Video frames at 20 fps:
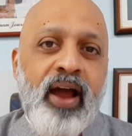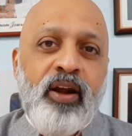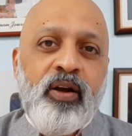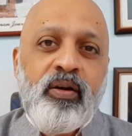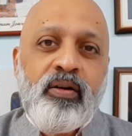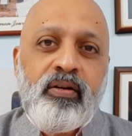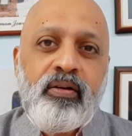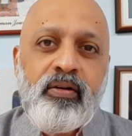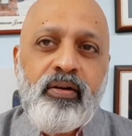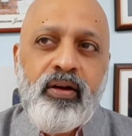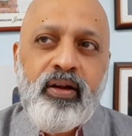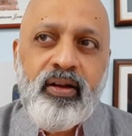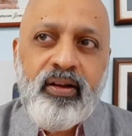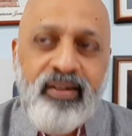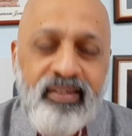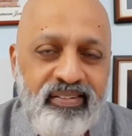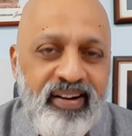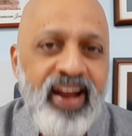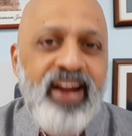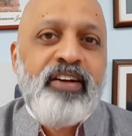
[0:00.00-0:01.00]
and
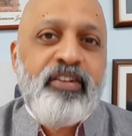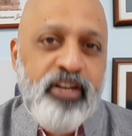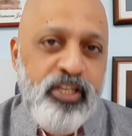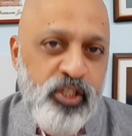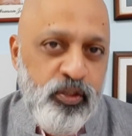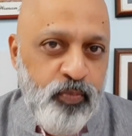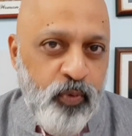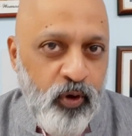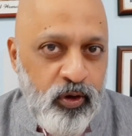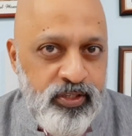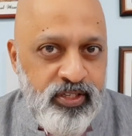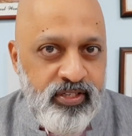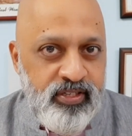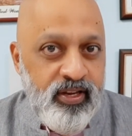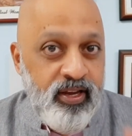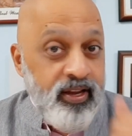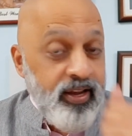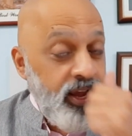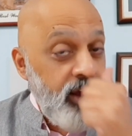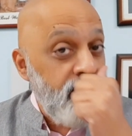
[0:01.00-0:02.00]
great response
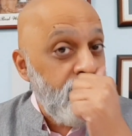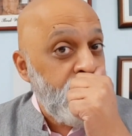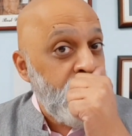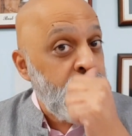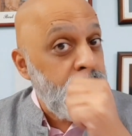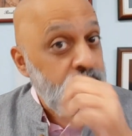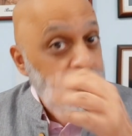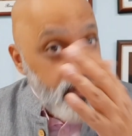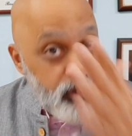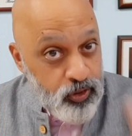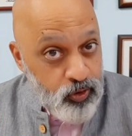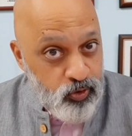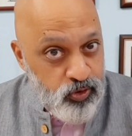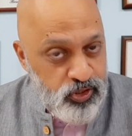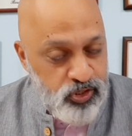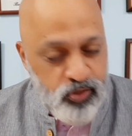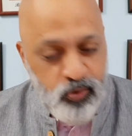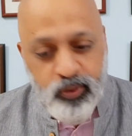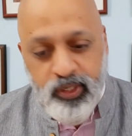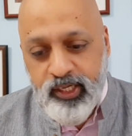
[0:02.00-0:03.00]
came from you
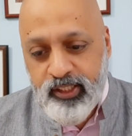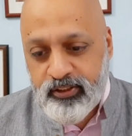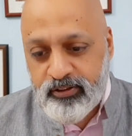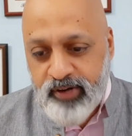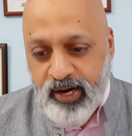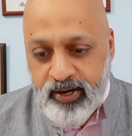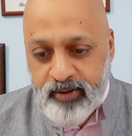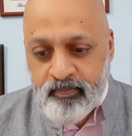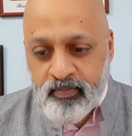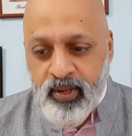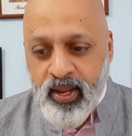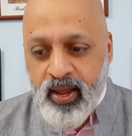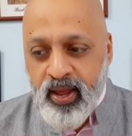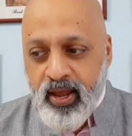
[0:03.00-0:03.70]
students, right?